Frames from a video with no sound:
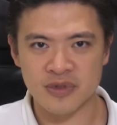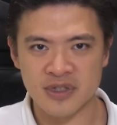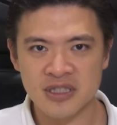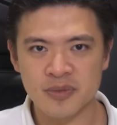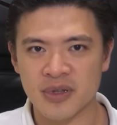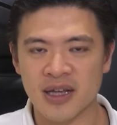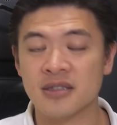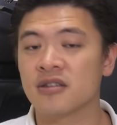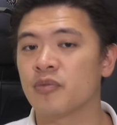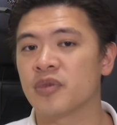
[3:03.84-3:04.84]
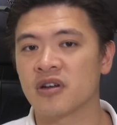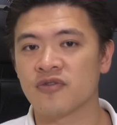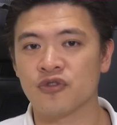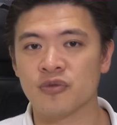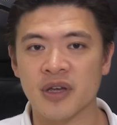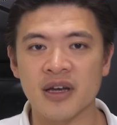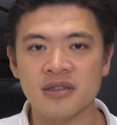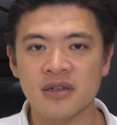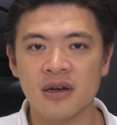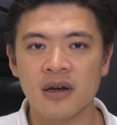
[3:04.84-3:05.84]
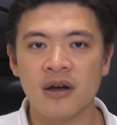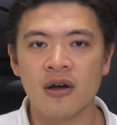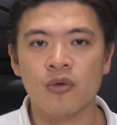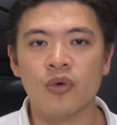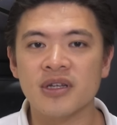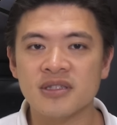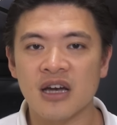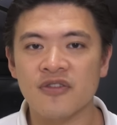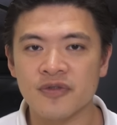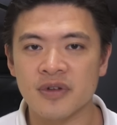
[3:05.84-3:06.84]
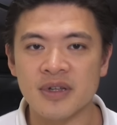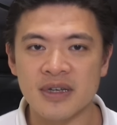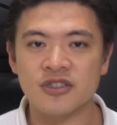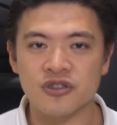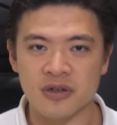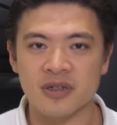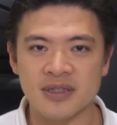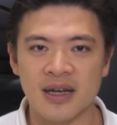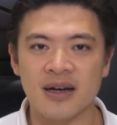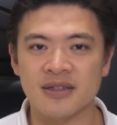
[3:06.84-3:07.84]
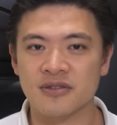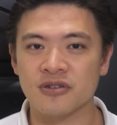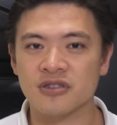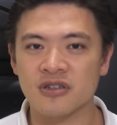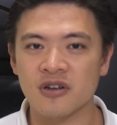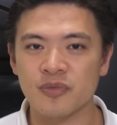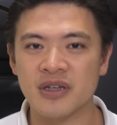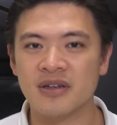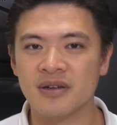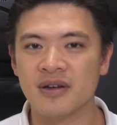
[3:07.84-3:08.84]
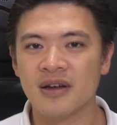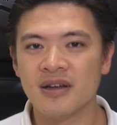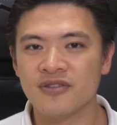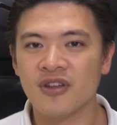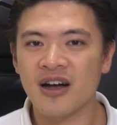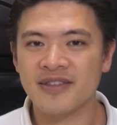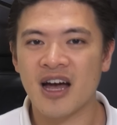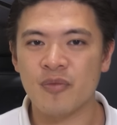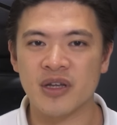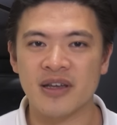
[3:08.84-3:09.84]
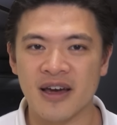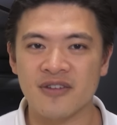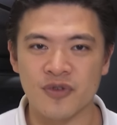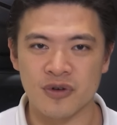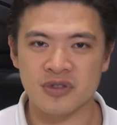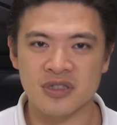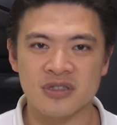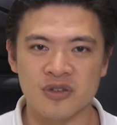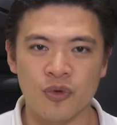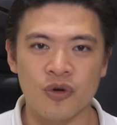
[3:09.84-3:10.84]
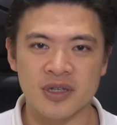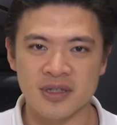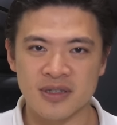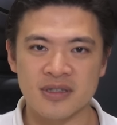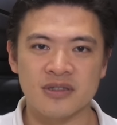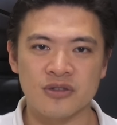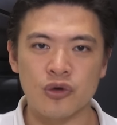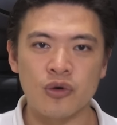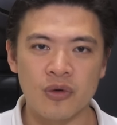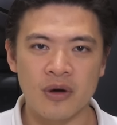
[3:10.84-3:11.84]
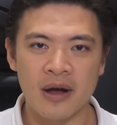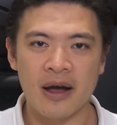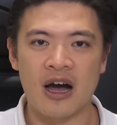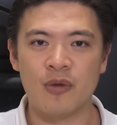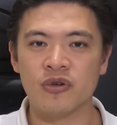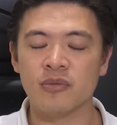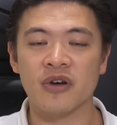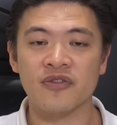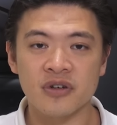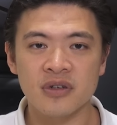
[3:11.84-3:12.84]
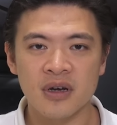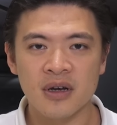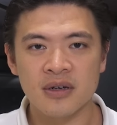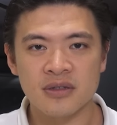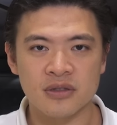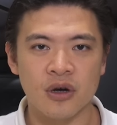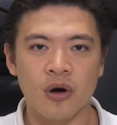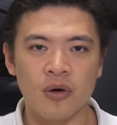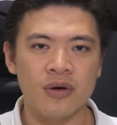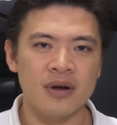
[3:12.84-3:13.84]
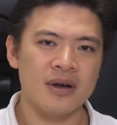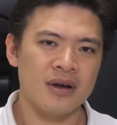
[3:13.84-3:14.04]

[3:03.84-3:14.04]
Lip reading: release, but that's not been confirmed yet. What is definitely sure is that there's going to be not that many headphones supporting this new output method. So